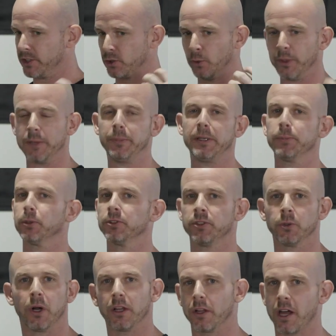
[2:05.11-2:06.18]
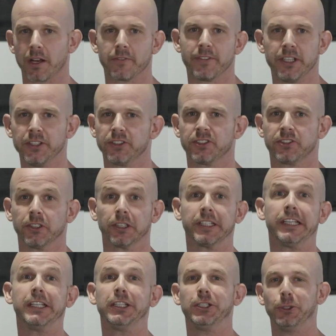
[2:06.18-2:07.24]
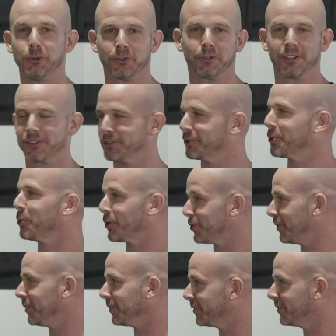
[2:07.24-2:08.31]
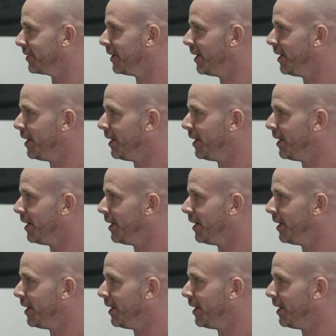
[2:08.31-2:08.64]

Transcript: So many people do a lot of these silly, useless core drills.